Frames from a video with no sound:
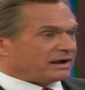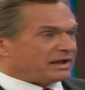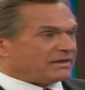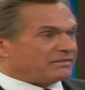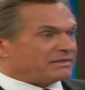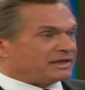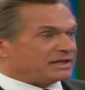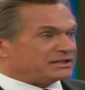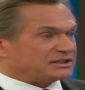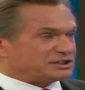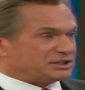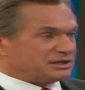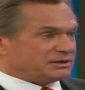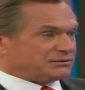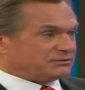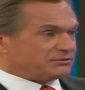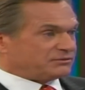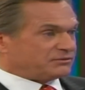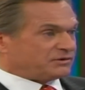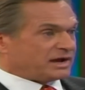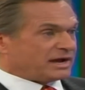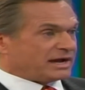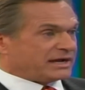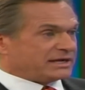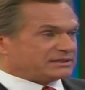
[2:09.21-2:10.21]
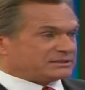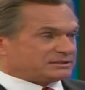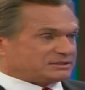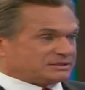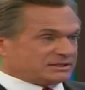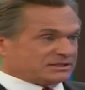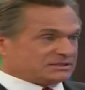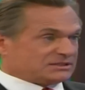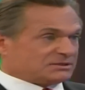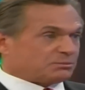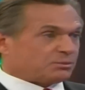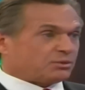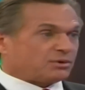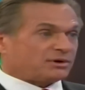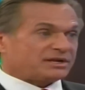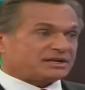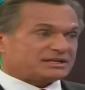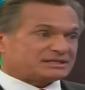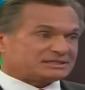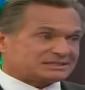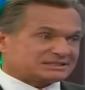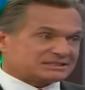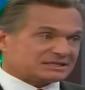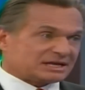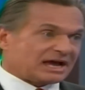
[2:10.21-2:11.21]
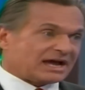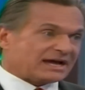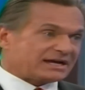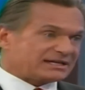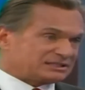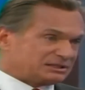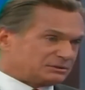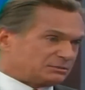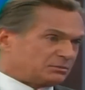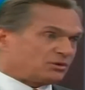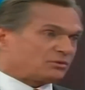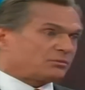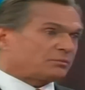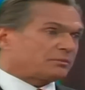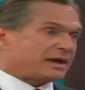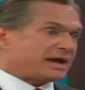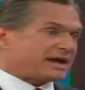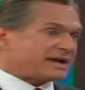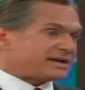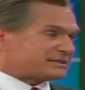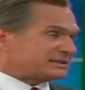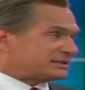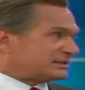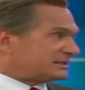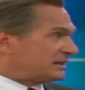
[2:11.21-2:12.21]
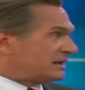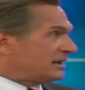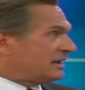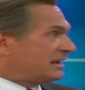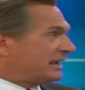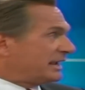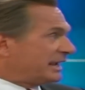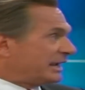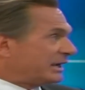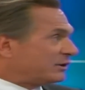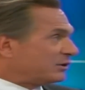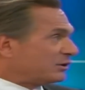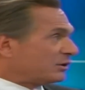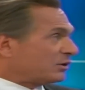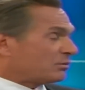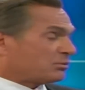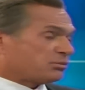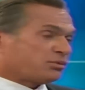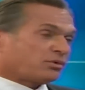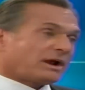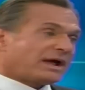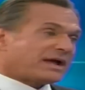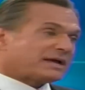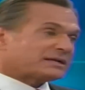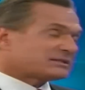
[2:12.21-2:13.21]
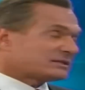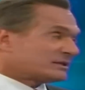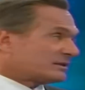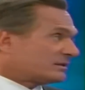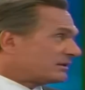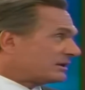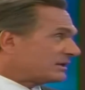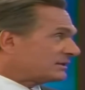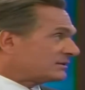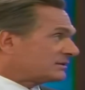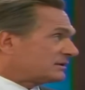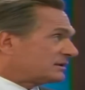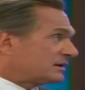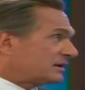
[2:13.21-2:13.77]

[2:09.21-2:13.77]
and then she finds this pretty sizable mass in her breast that,